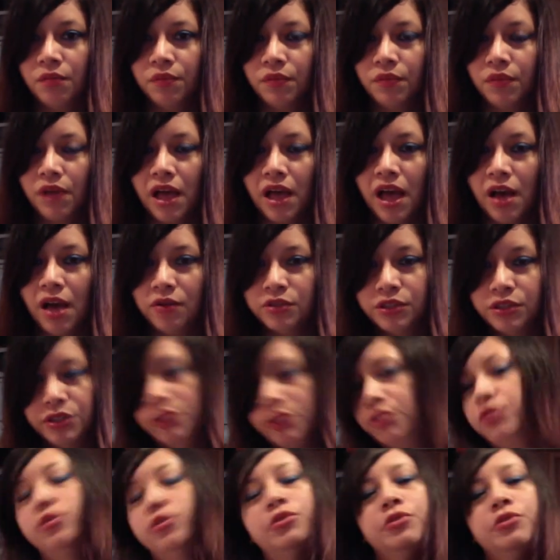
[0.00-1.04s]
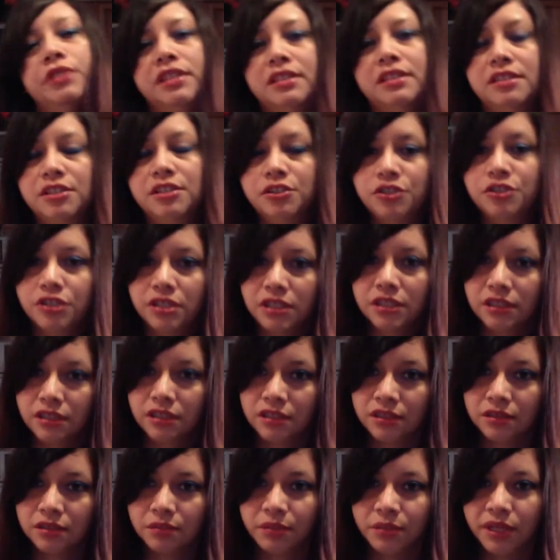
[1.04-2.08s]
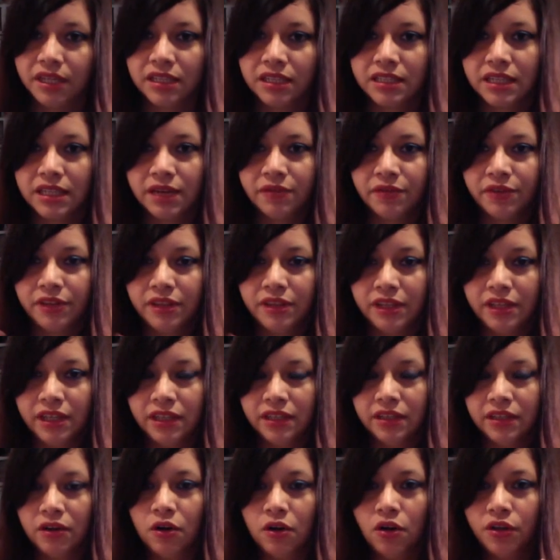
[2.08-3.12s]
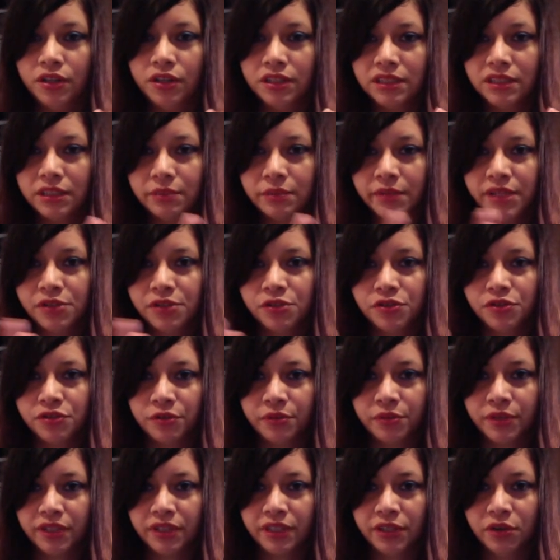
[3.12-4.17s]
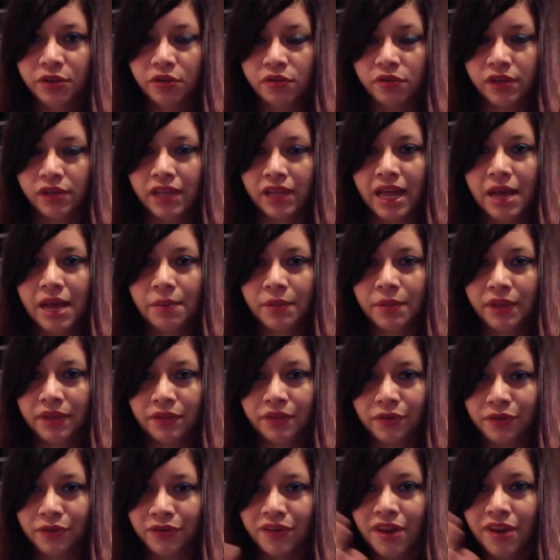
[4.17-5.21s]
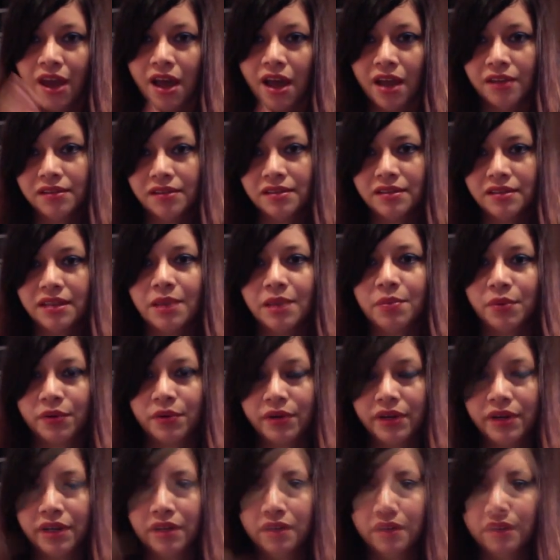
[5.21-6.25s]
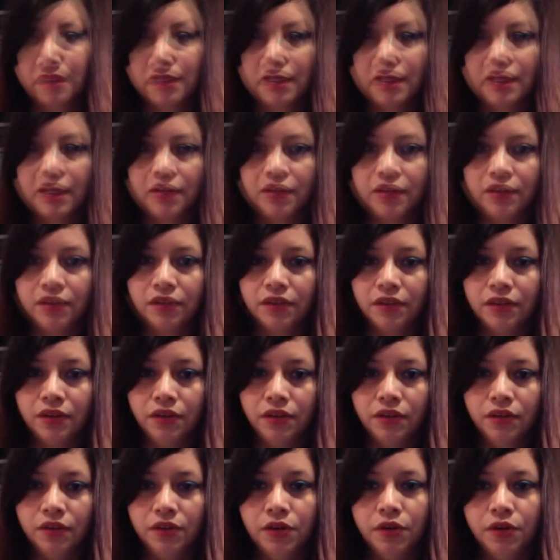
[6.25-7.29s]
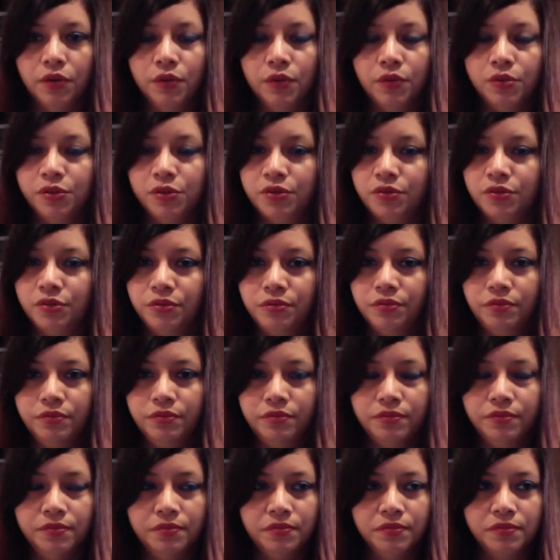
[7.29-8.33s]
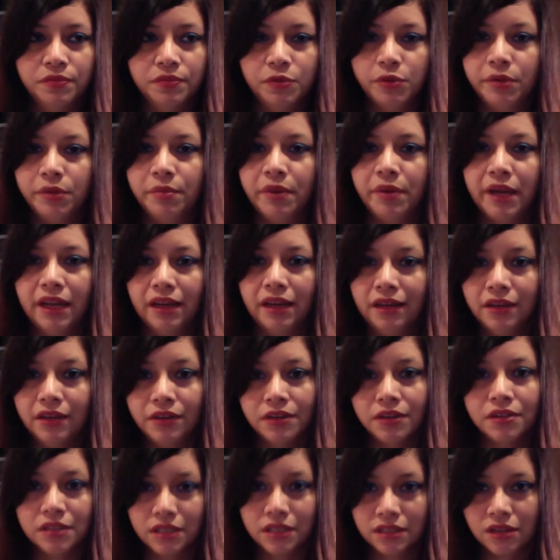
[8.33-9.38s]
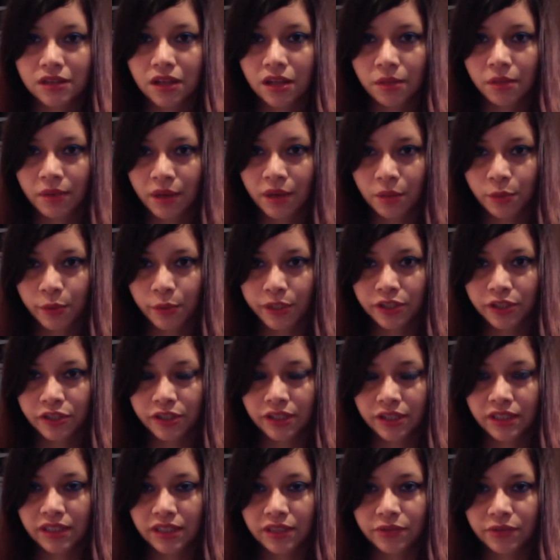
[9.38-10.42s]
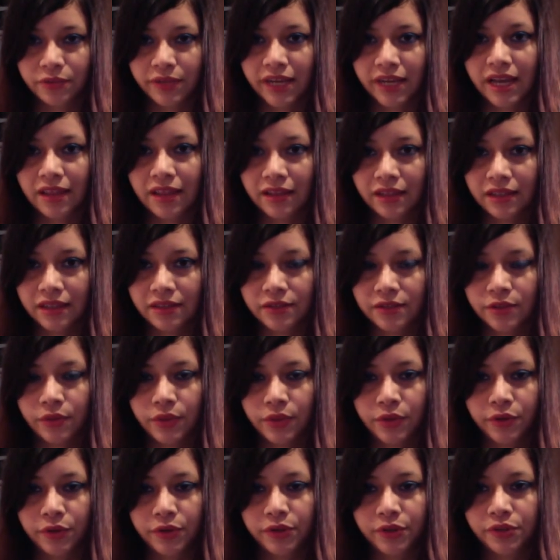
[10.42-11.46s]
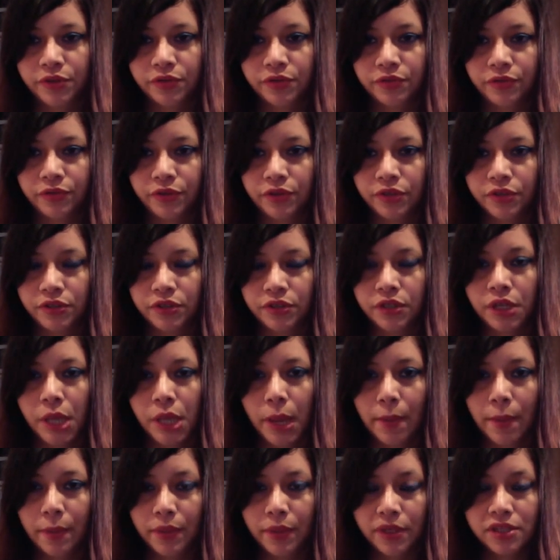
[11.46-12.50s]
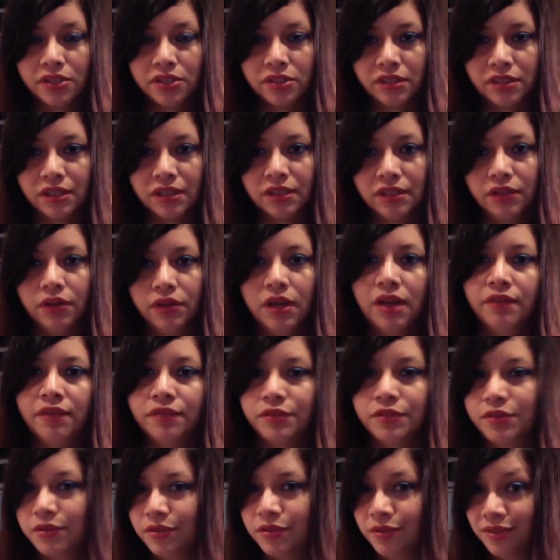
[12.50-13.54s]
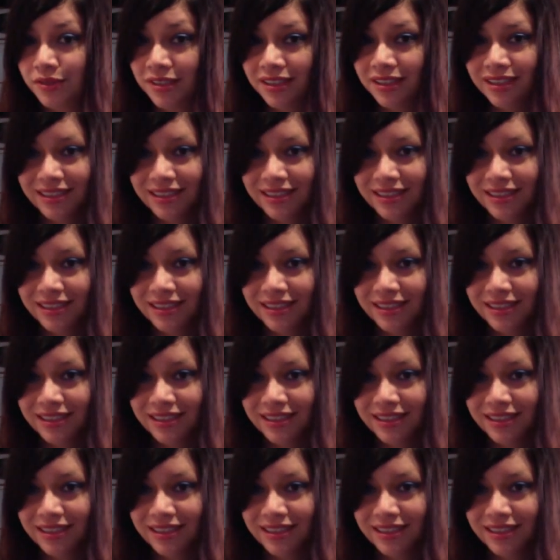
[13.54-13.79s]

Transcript: How do you transition? Because everything, all these dimensions are really overlapping. They're not separate. And, you know, Dream Pioneers is all about bridging these realities. So in order to first bridge it, you have to